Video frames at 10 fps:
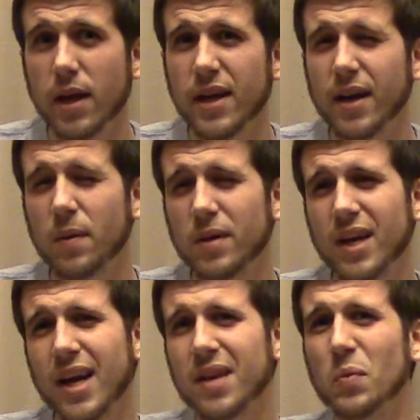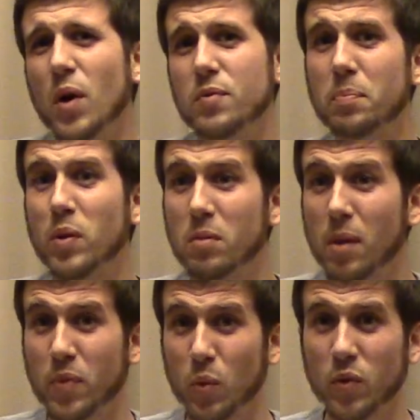and I kind of wanted to put him
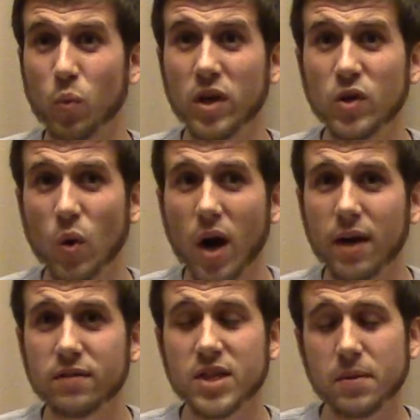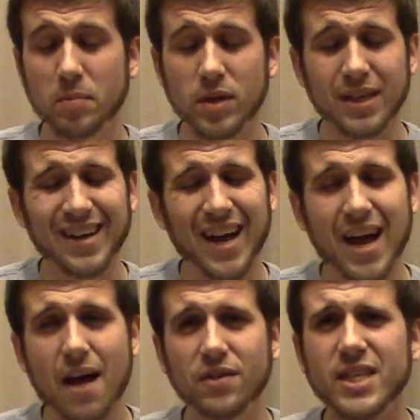up there with Wendell, honestly, but
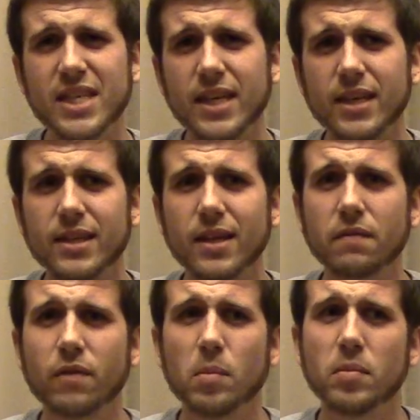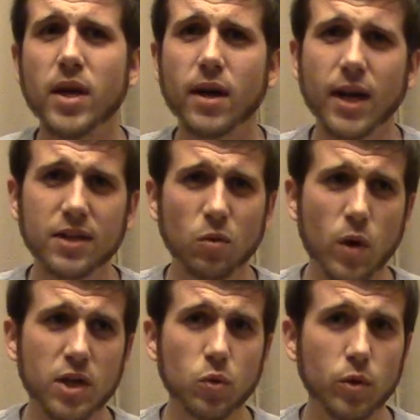I haven't seen anything from him yet. I got to
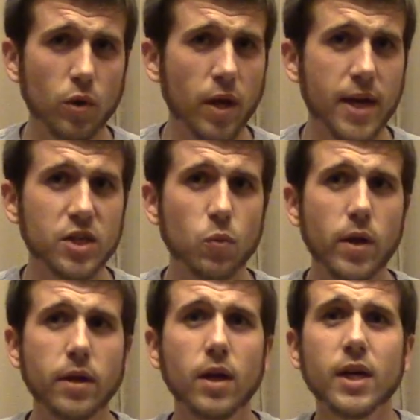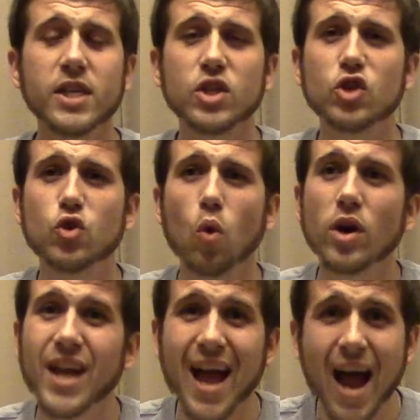watch Wendell last week. Is
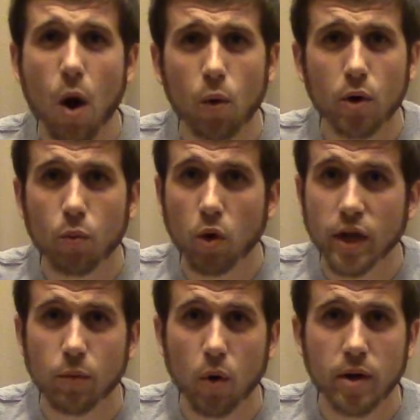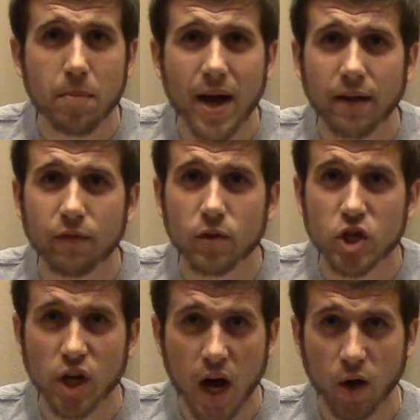Jordan Howard, rookie running back for the
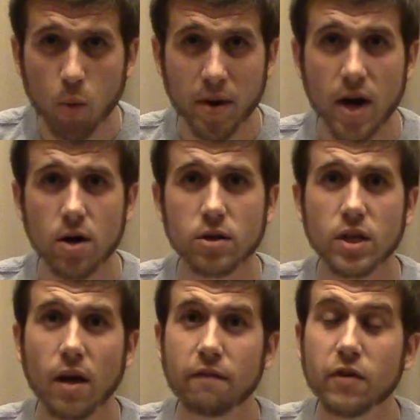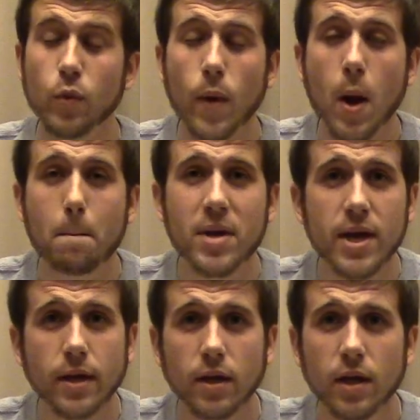Chicago Bears. 5th-round
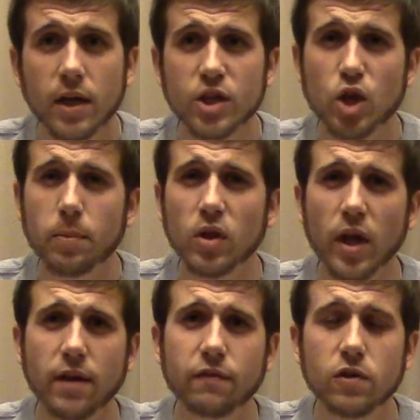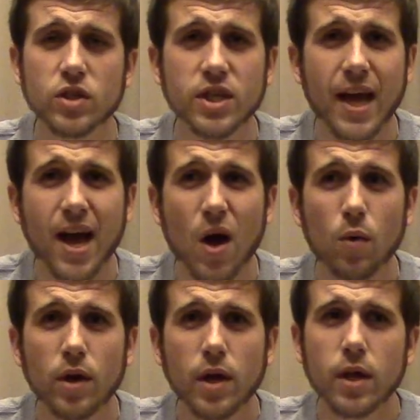pick. Jeremy Langford's
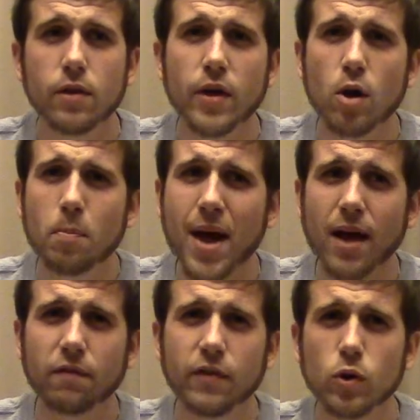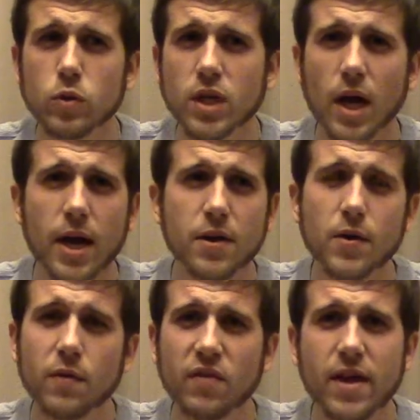down. Their backfield's kind
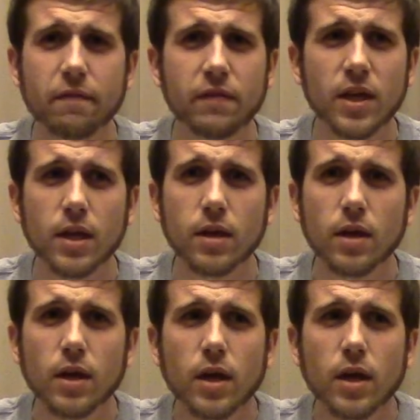of iffy.